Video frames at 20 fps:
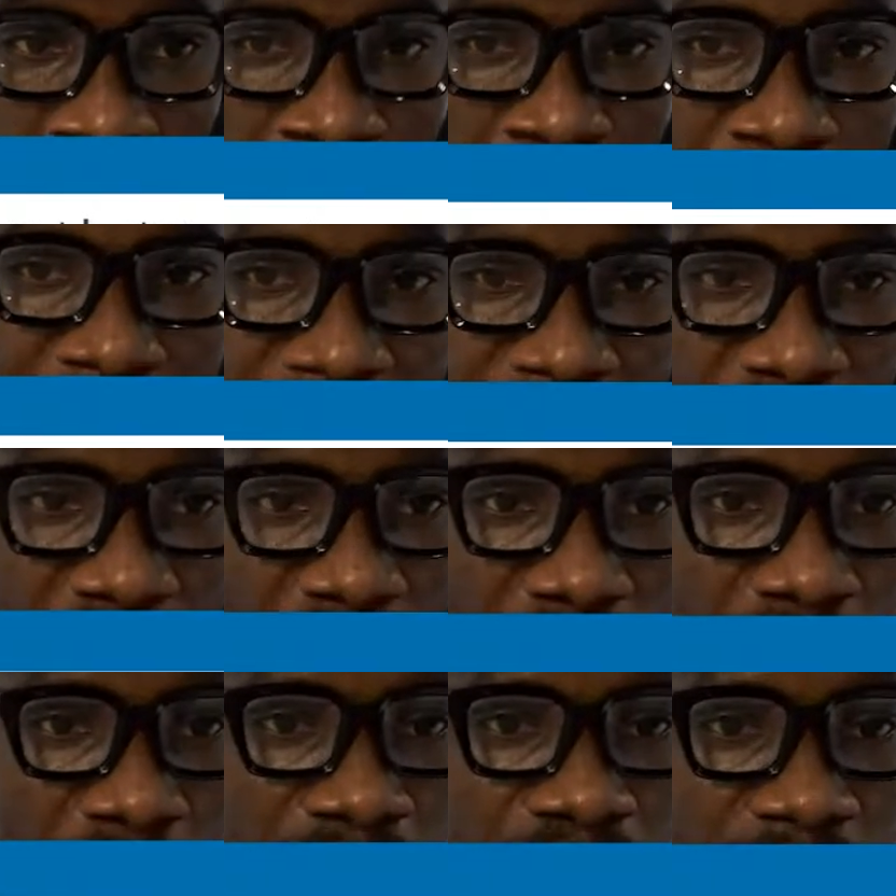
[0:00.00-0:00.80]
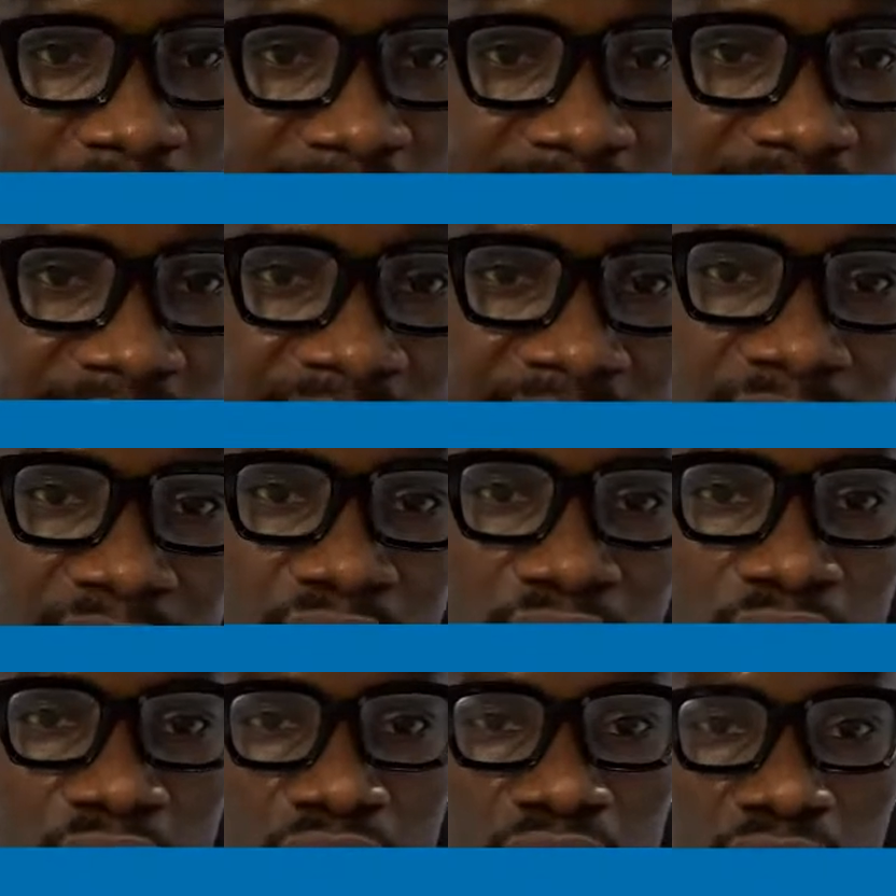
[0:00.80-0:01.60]
question, practicing,
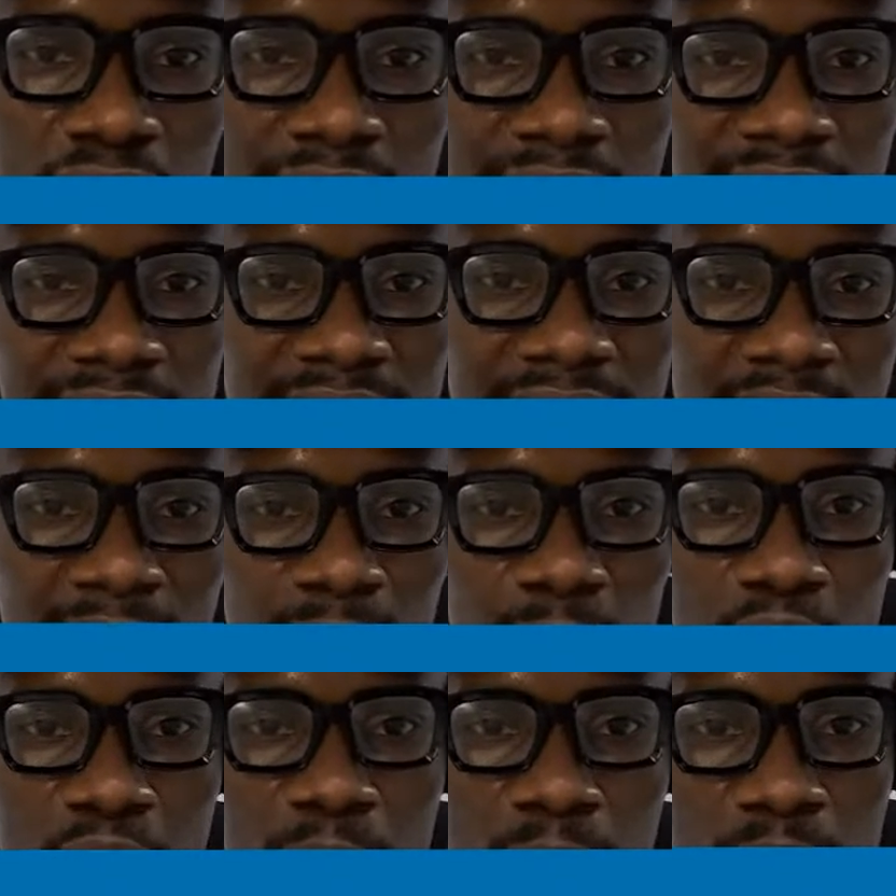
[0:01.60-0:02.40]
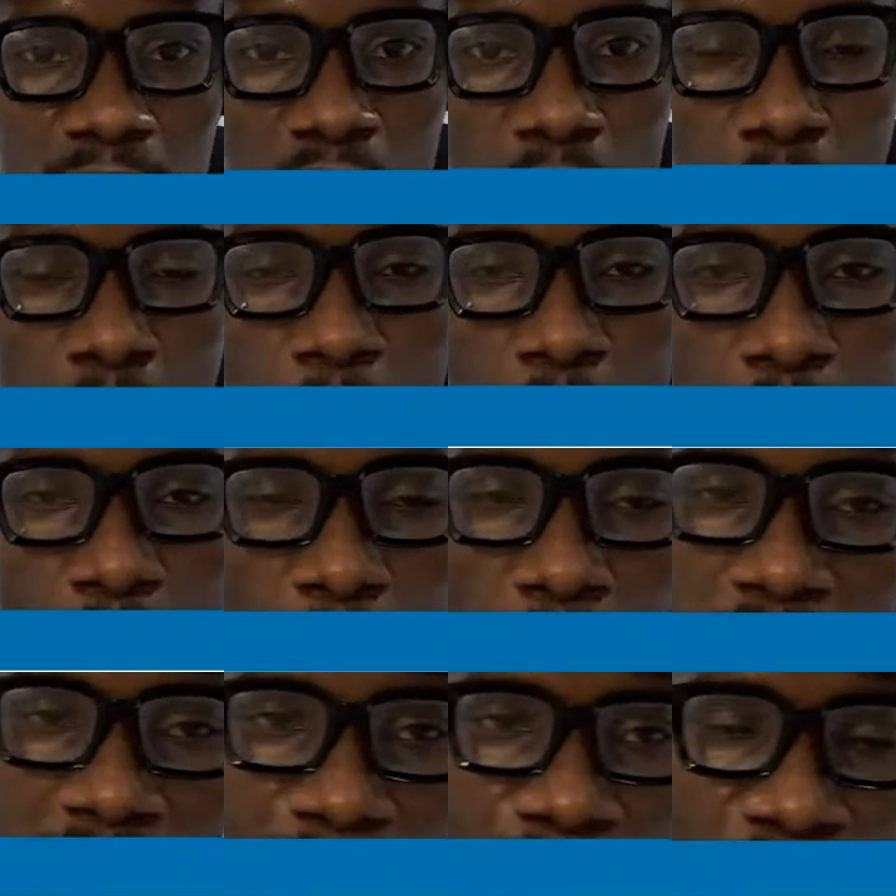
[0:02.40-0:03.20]
do you suggest laptop or
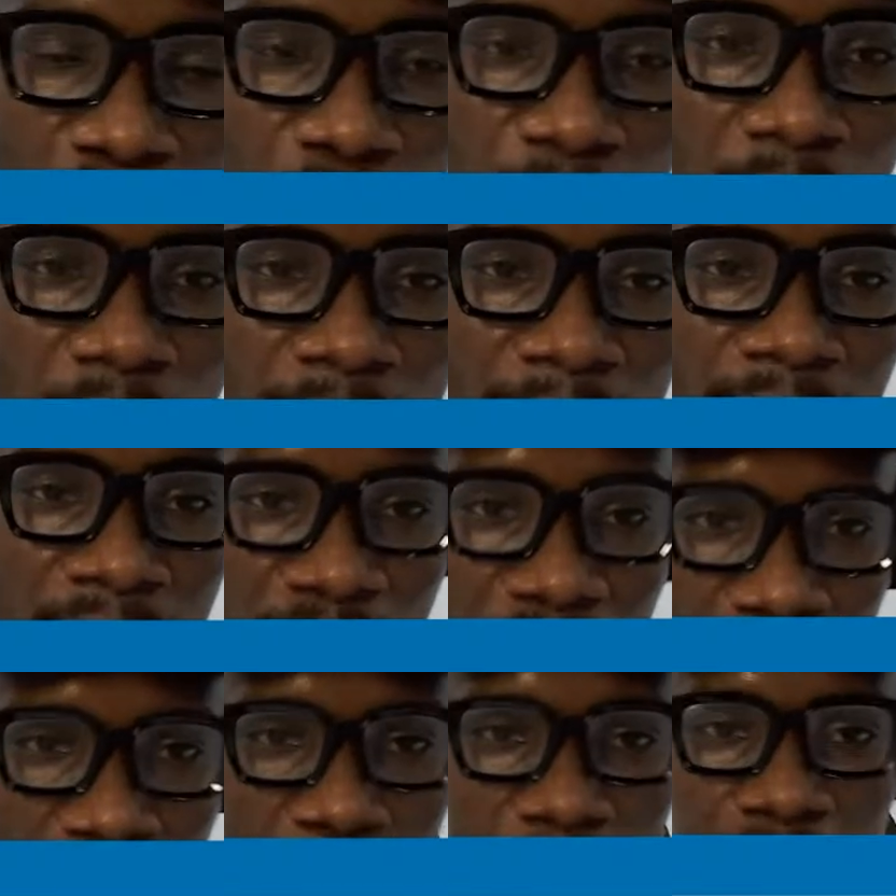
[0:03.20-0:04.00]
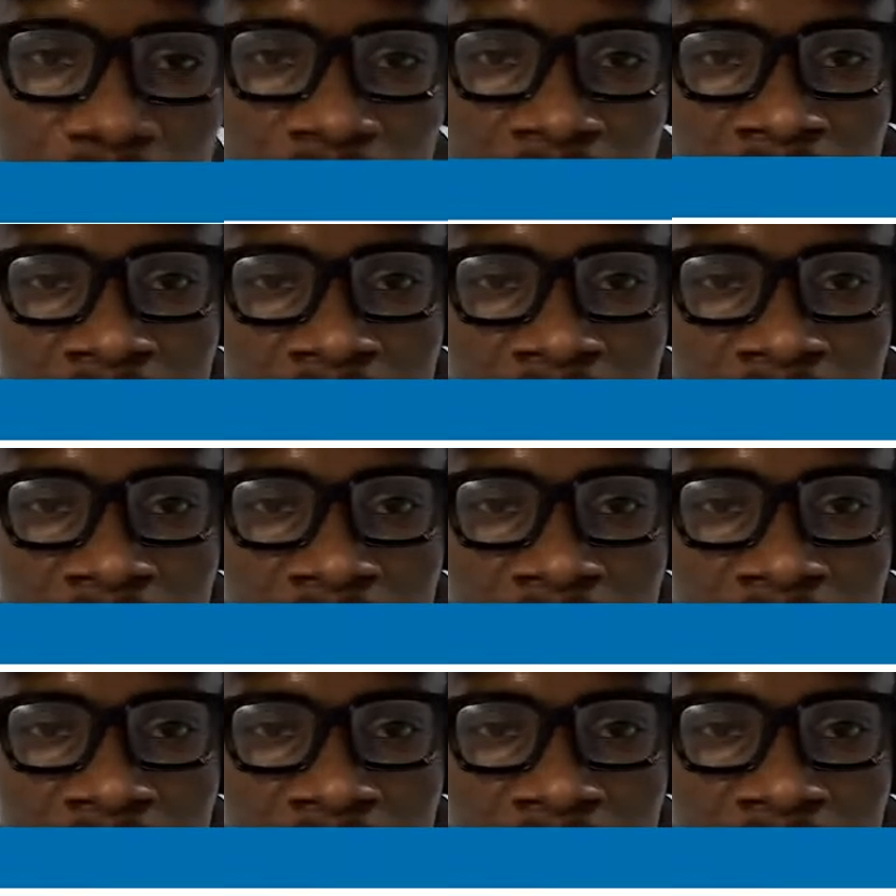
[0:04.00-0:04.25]
on a mobile phone?